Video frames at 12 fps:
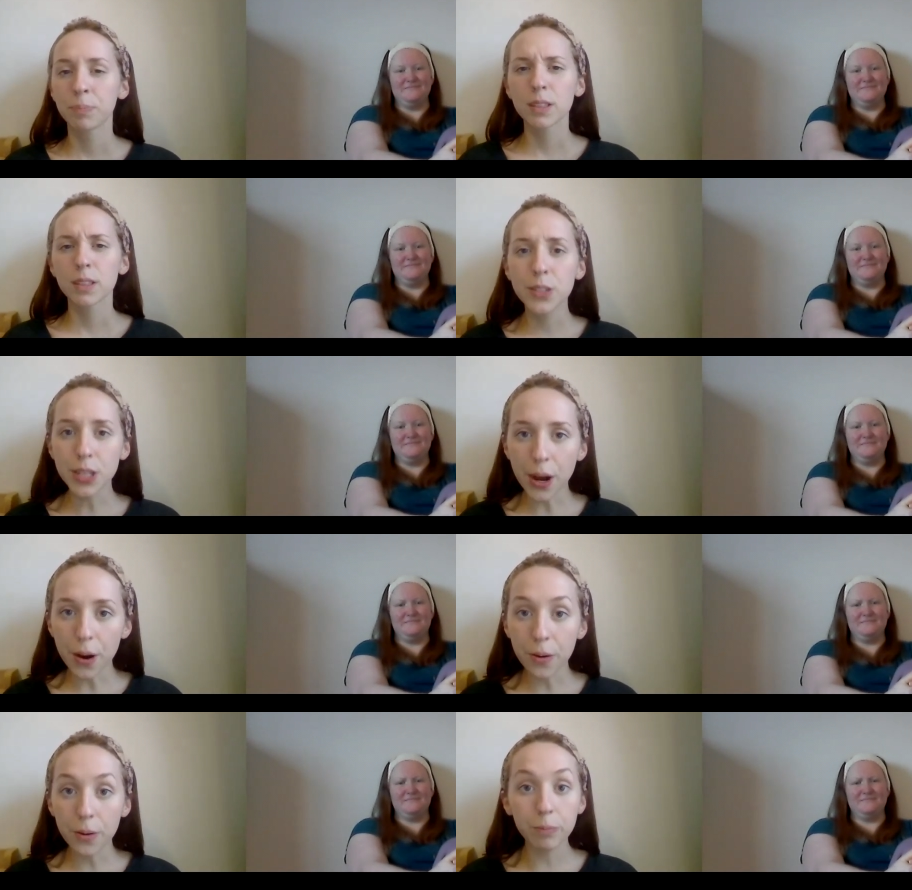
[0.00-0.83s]

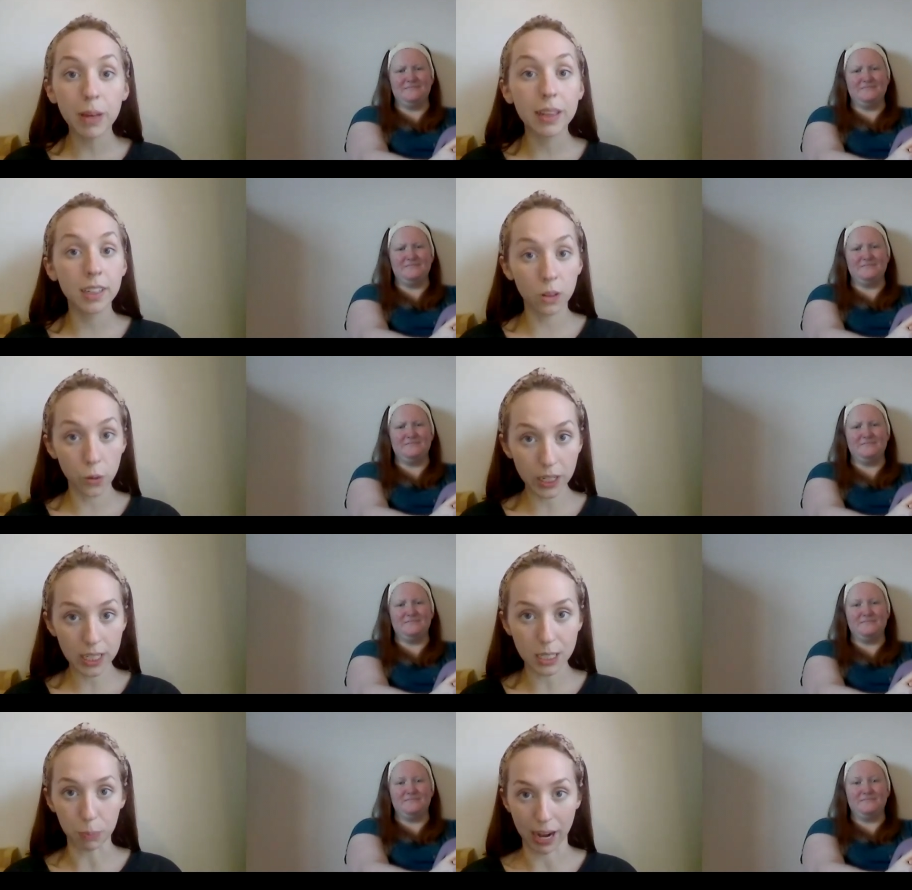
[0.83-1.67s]
Speaker 1: So, in the
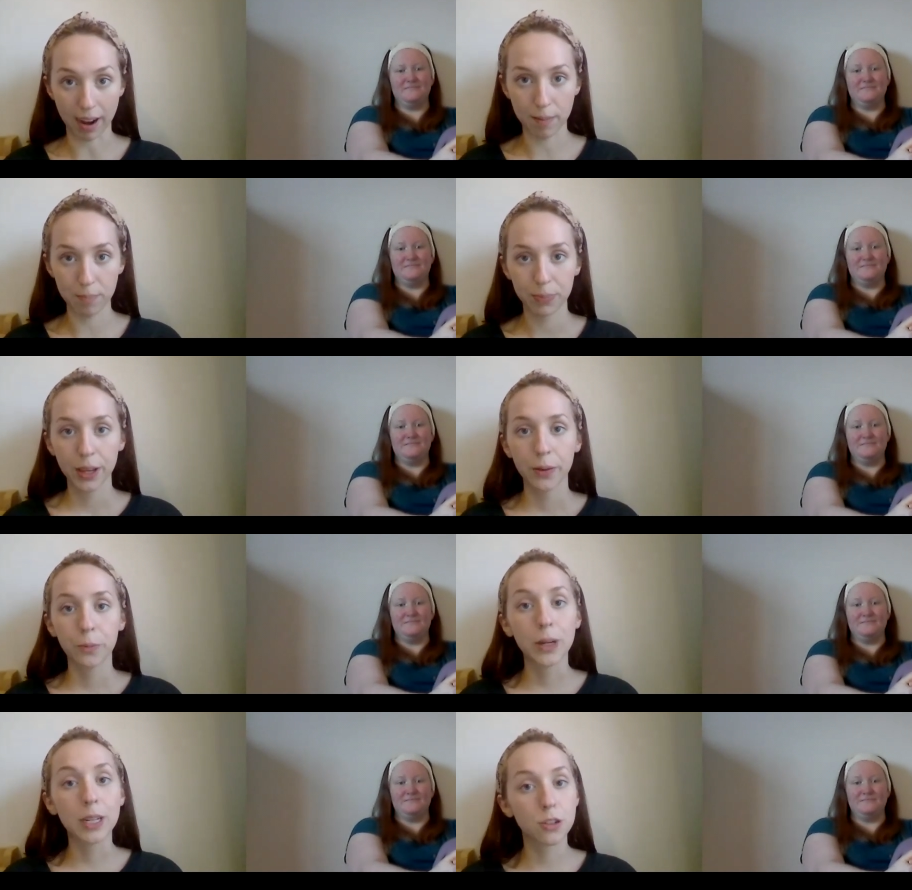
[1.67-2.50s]
Lord's Prayer,
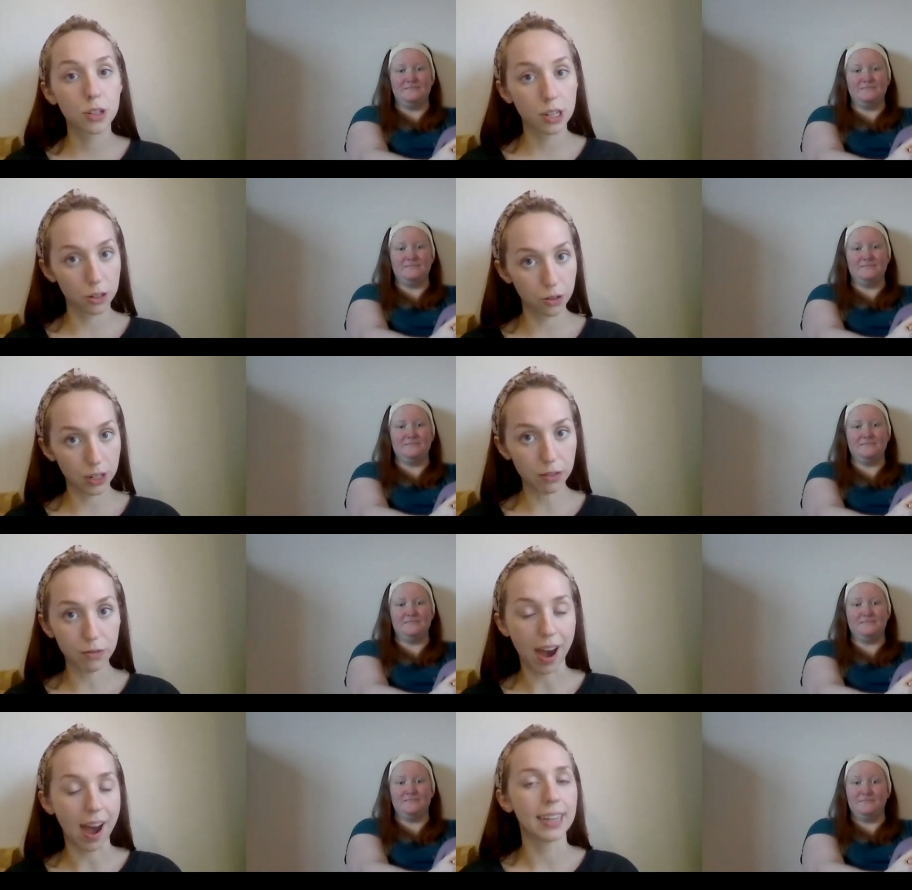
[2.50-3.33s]
which you can
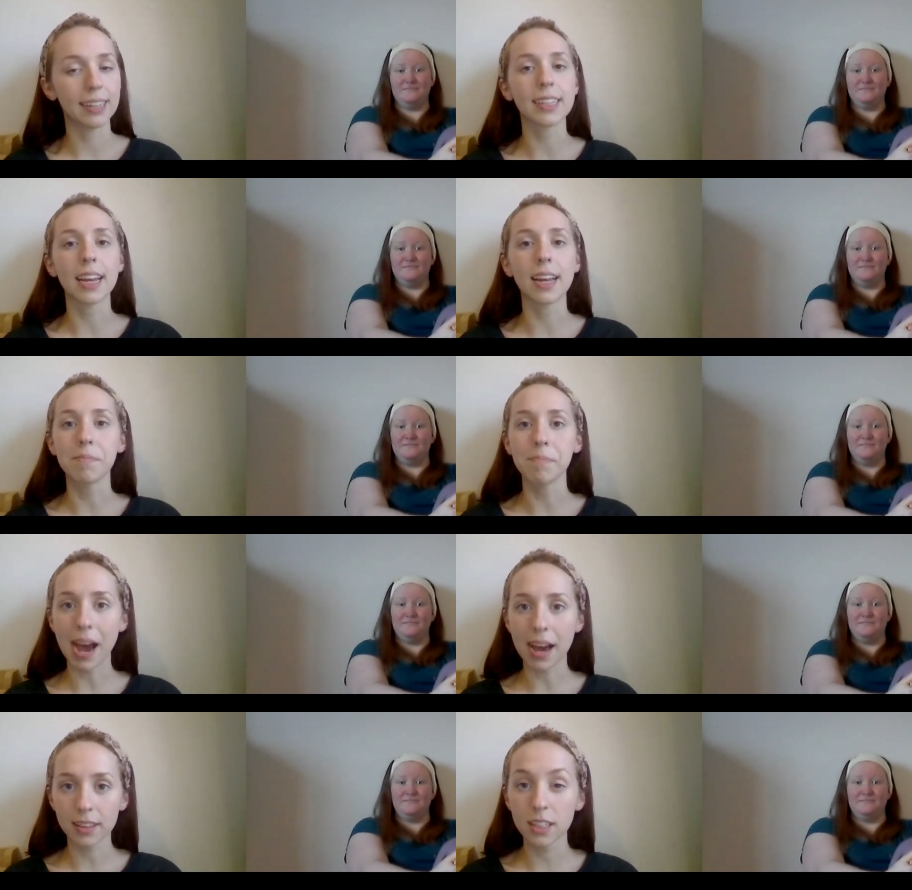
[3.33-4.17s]
find in
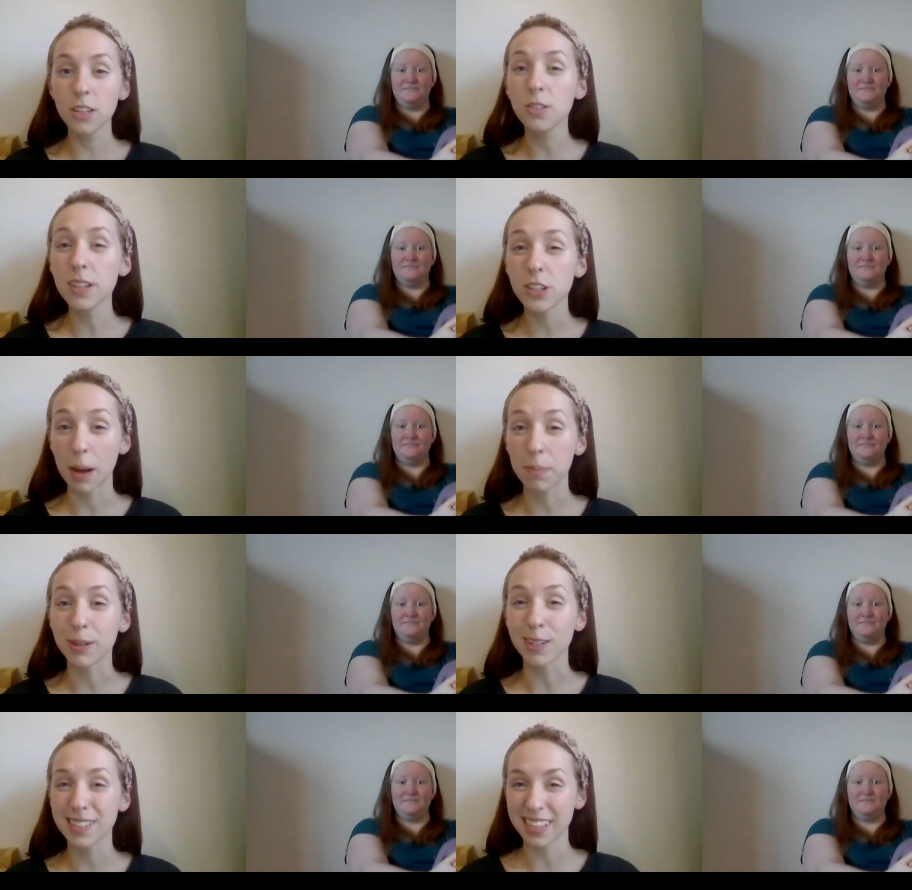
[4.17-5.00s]
Matthew
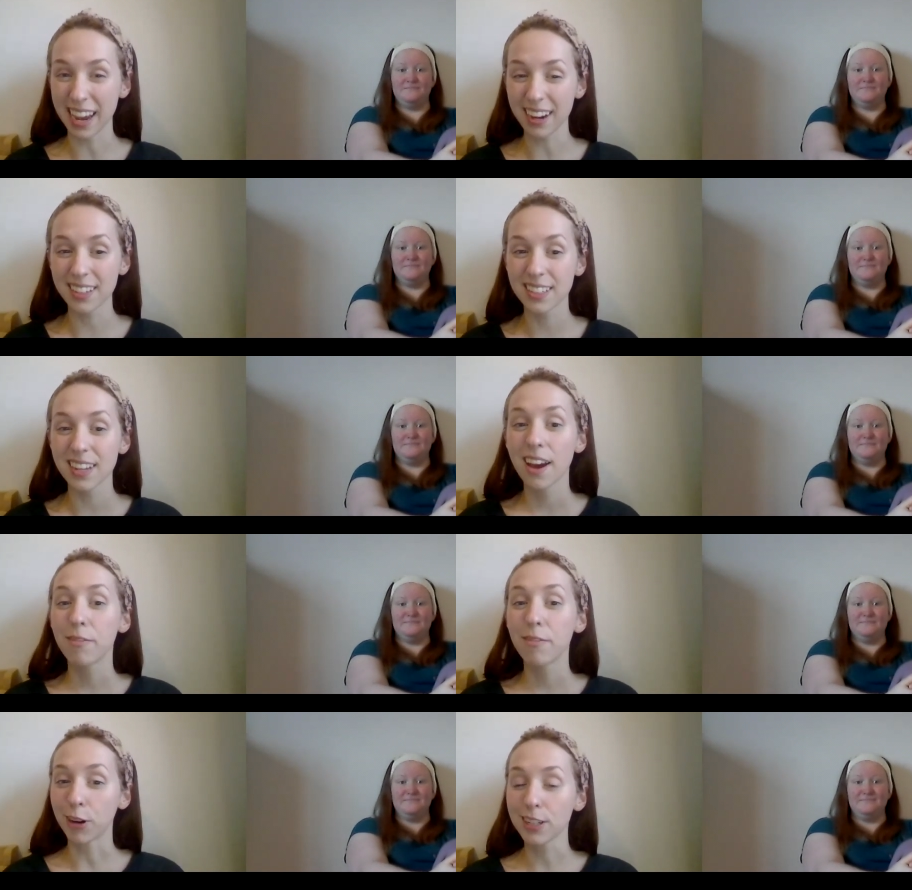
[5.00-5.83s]
chapter 6,
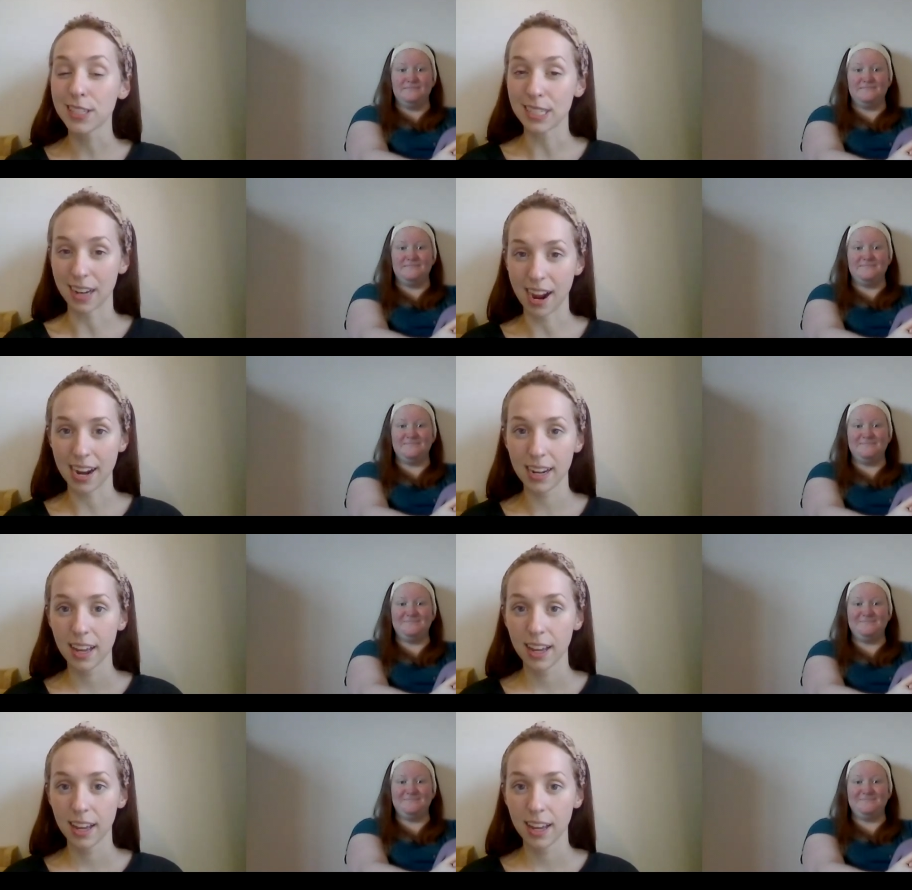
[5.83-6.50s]
verse 9,